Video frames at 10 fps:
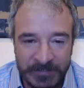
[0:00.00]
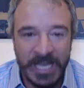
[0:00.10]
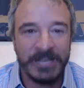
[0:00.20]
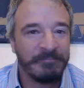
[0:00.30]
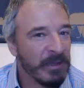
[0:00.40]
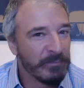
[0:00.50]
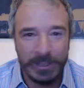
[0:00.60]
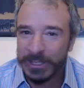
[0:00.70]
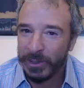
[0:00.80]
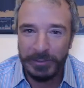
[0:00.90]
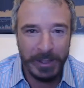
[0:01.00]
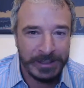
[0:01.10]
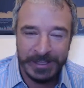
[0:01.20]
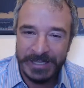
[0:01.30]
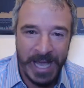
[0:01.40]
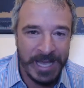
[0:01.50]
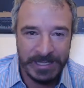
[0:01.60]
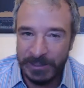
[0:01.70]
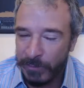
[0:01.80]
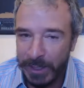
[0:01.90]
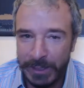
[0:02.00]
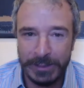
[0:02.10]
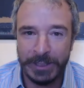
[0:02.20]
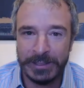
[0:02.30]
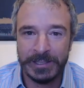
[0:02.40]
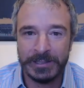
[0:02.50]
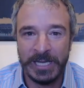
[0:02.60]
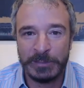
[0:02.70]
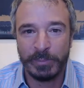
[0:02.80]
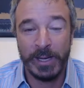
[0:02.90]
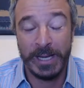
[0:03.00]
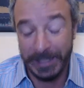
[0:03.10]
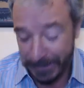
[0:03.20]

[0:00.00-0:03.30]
Yet everyone still thinks this guy is the greatest thing since sliced bread.